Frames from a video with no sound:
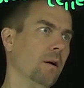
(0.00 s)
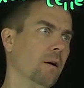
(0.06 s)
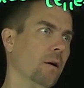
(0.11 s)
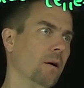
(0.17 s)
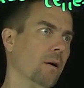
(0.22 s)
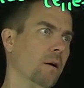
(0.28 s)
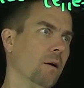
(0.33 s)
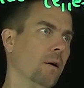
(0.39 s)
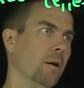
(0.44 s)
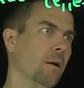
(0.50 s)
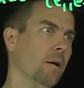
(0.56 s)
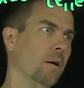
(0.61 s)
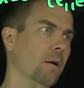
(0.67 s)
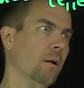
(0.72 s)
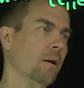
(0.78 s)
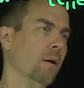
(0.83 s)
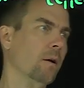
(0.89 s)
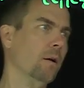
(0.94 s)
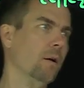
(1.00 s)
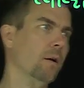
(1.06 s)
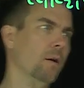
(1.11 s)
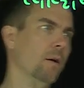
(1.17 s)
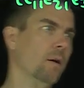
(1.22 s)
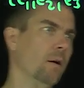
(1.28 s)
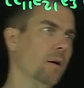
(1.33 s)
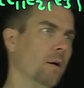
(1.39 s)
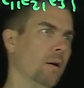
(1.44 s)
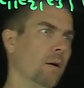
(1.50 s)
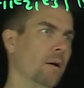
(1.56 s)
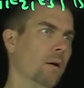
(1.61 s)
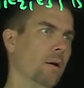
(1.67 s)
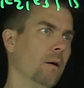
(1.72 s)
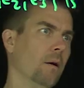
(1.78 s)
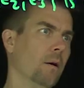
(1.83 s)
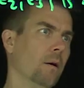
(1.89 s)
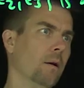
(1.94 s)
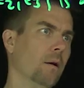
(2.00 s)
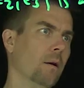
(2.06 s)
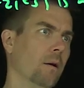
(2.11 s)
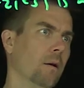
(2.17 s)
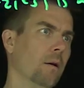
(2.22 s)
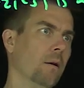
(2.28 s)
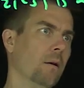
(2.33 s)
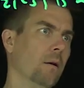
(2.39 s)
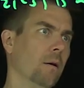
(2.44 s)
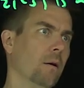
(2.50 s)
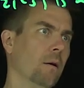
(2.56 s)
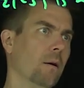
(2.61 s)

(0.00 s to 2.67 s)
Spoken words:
(no one is talking)